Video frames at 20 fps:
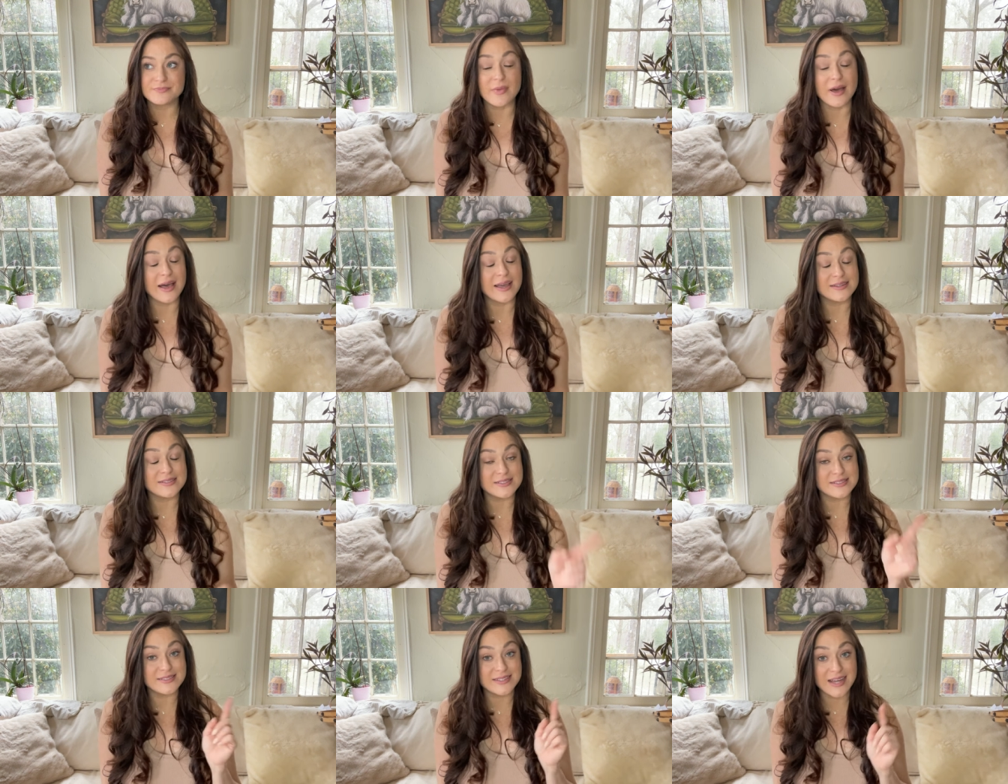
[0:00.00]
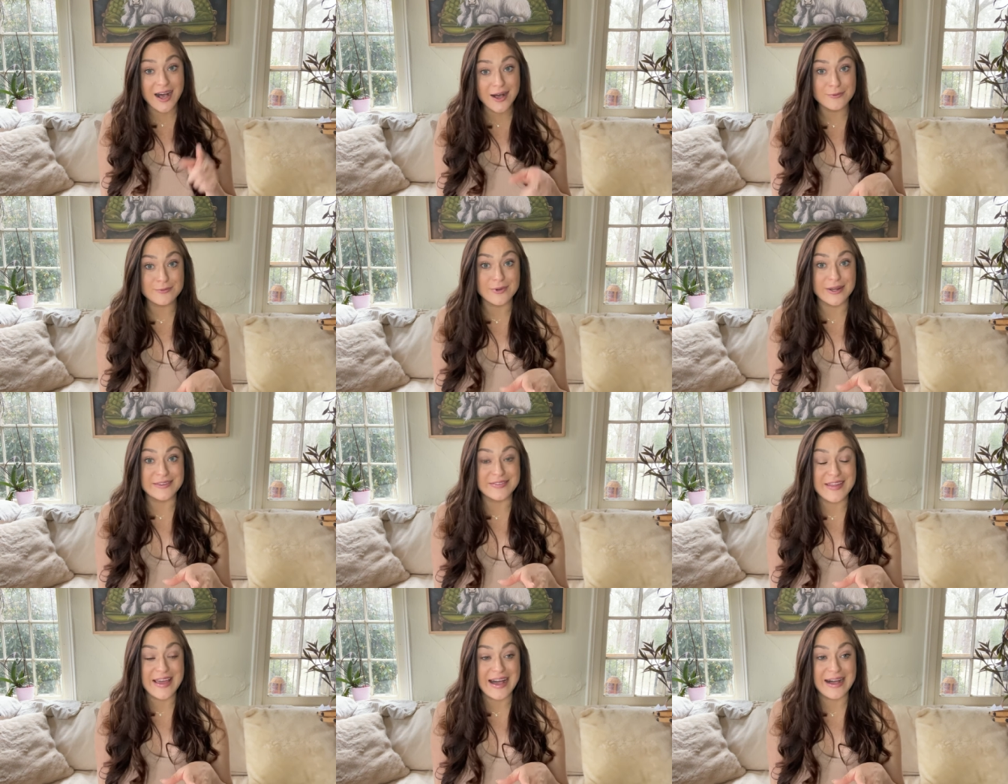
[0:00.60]
I did not
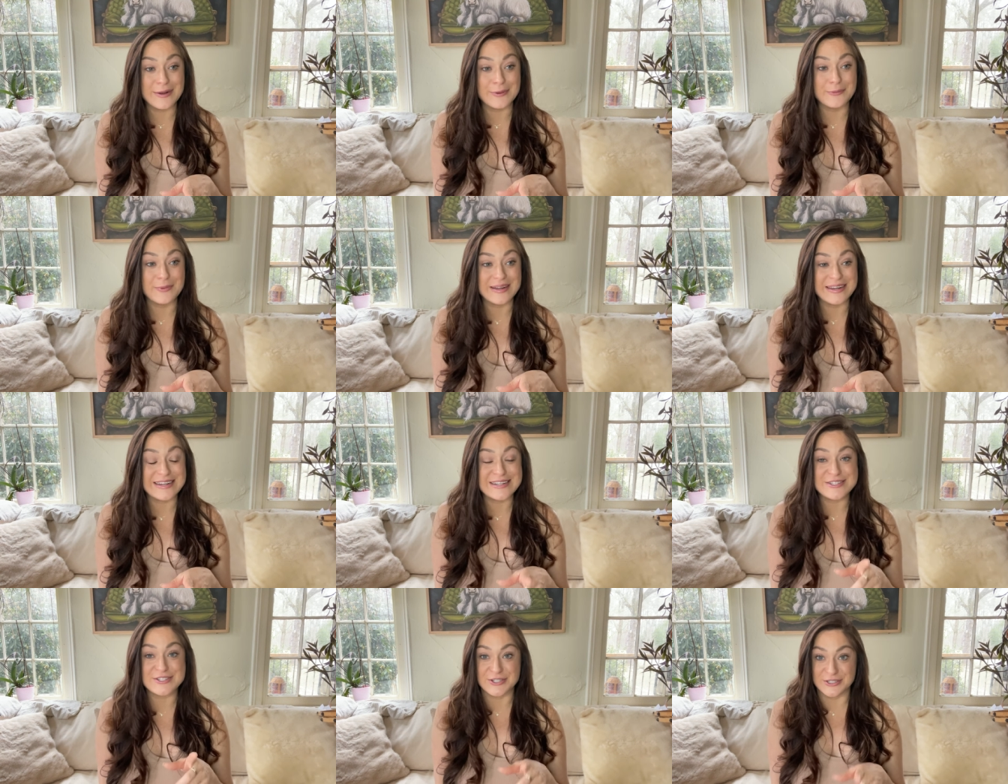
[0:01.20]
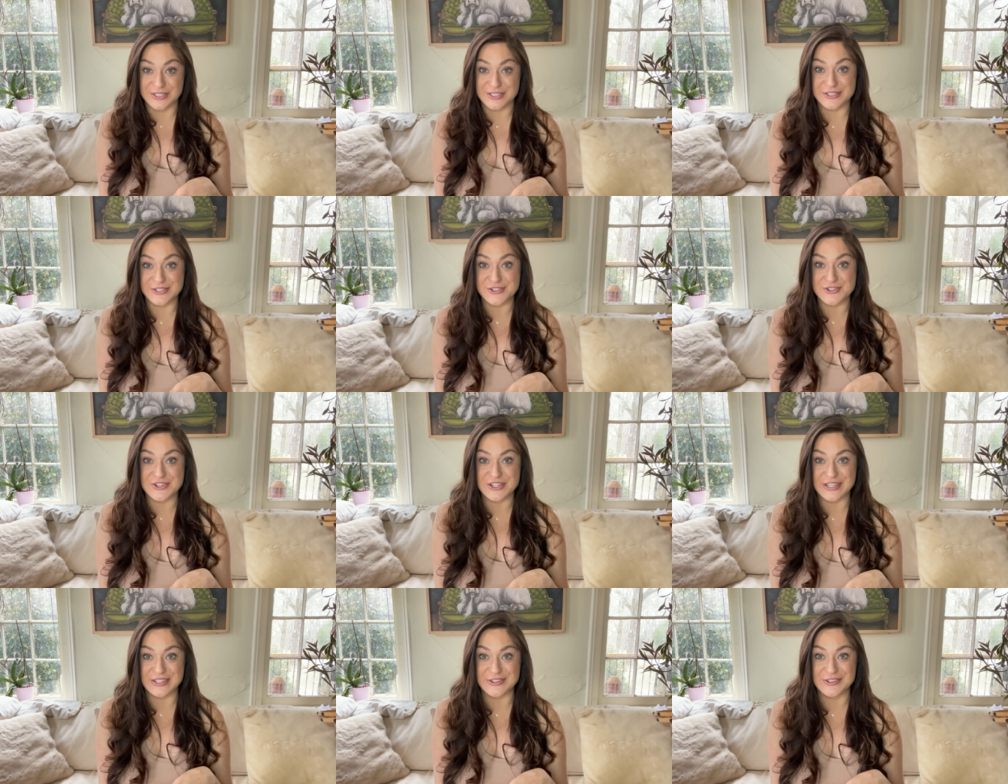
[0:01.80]
run that when I started this
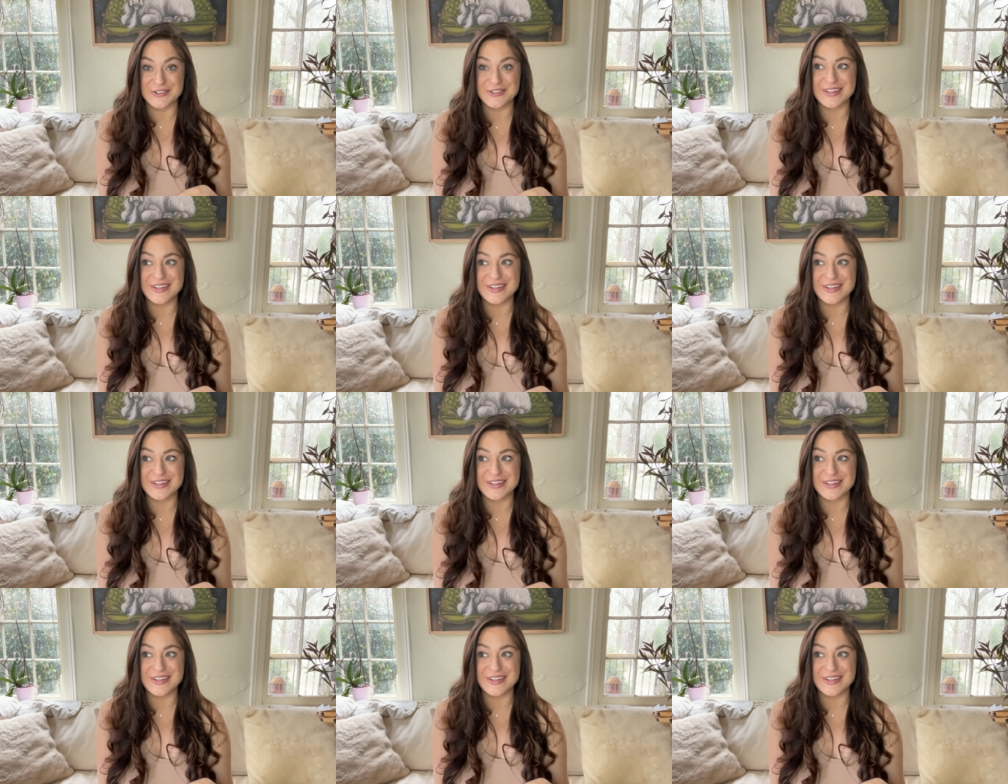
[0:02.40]
channel.